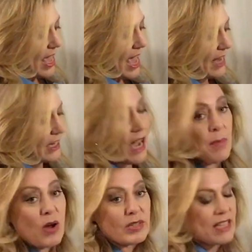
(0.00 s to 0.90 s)
and come
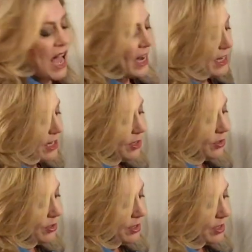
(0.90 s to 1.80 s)
outside
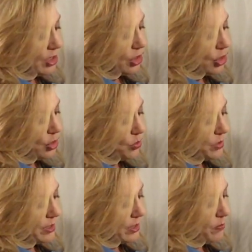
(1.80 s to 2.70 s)
here, choose
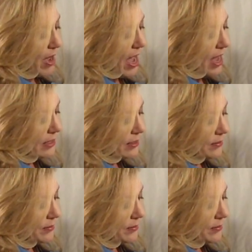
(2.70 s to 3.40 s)
the spot,